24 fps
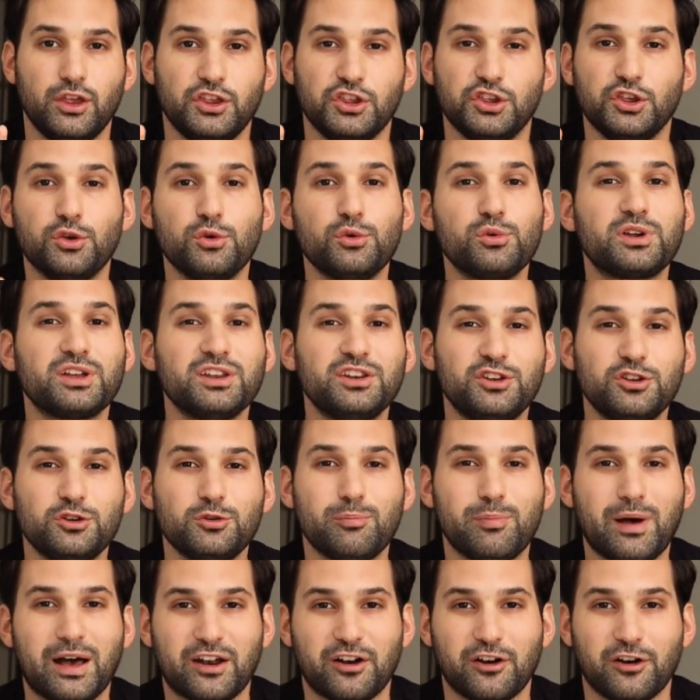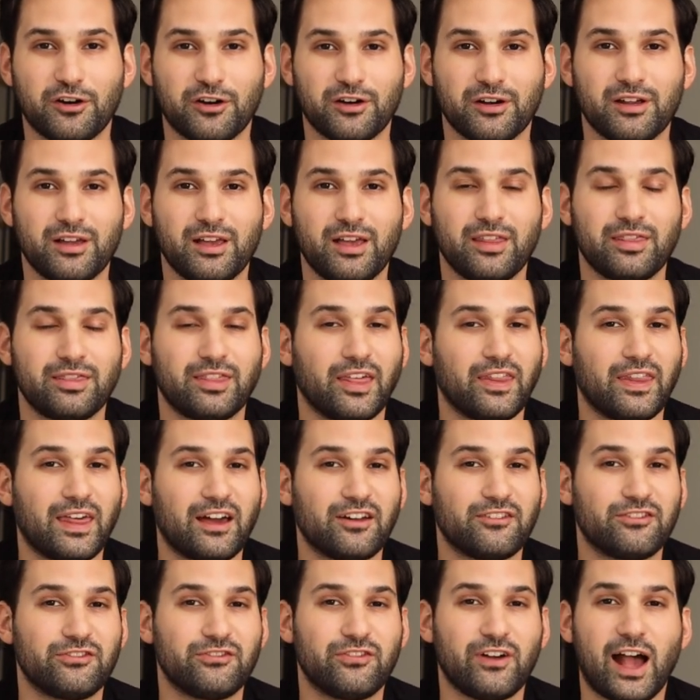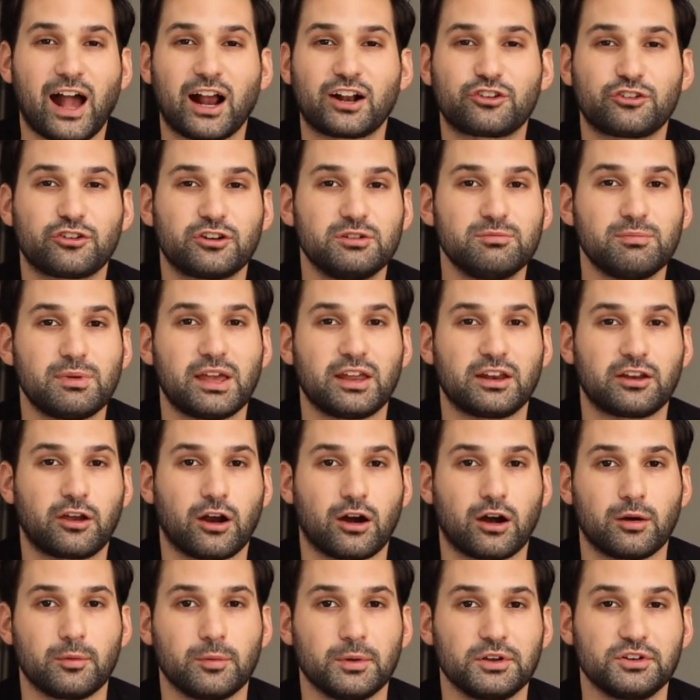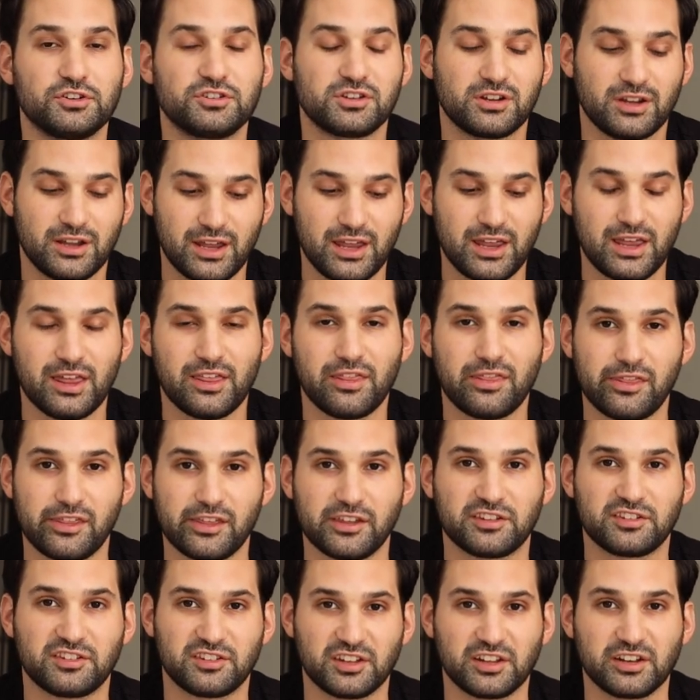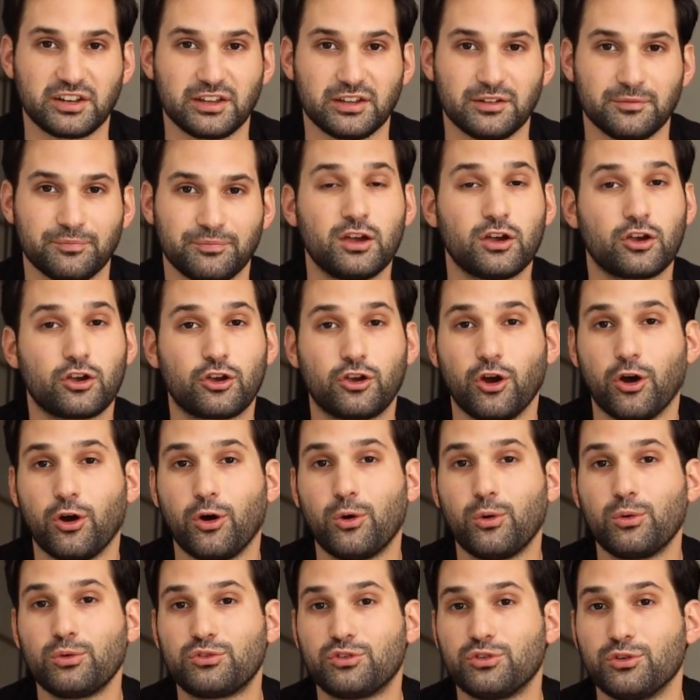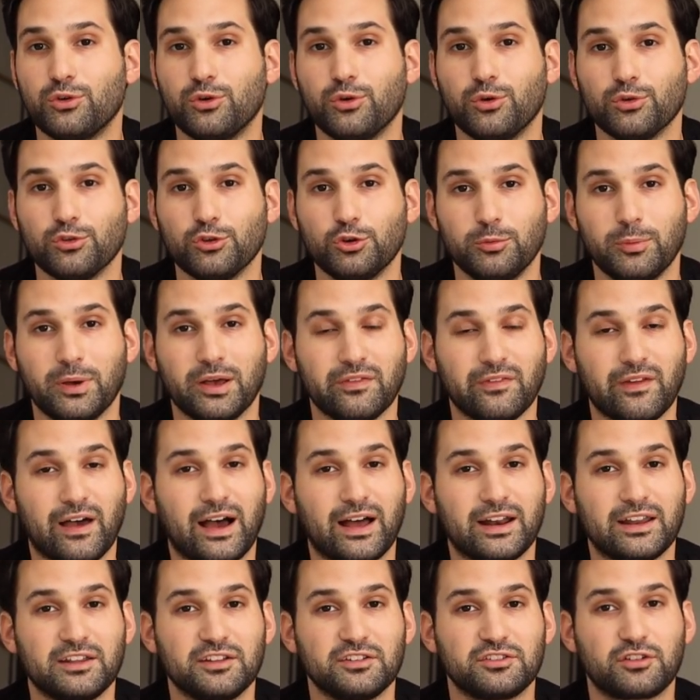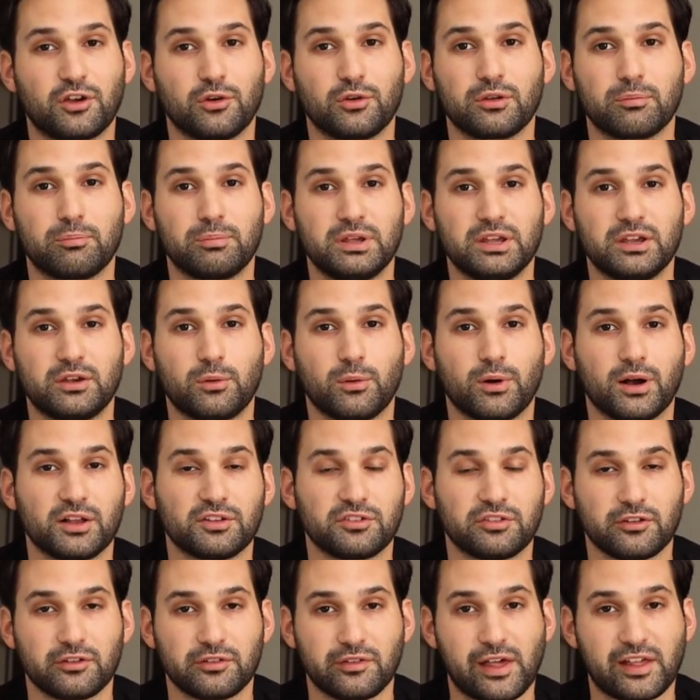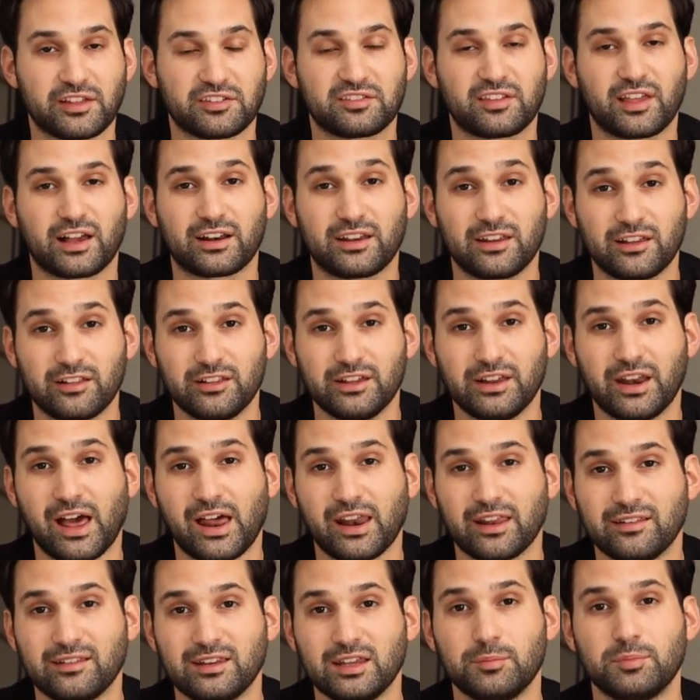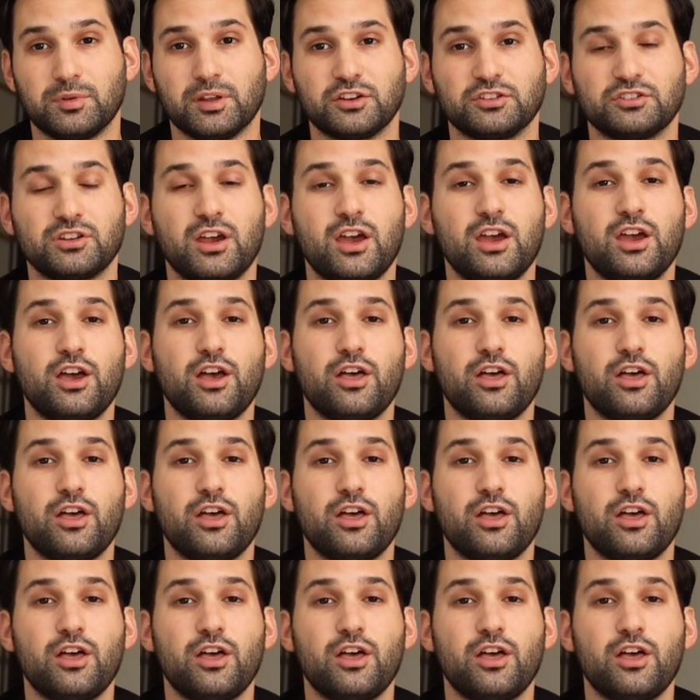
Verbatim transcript: You can do better than that factory-made garbage in this city. Go to Lou Malnati's, go to Pequod's, though that's technically not a deep dish.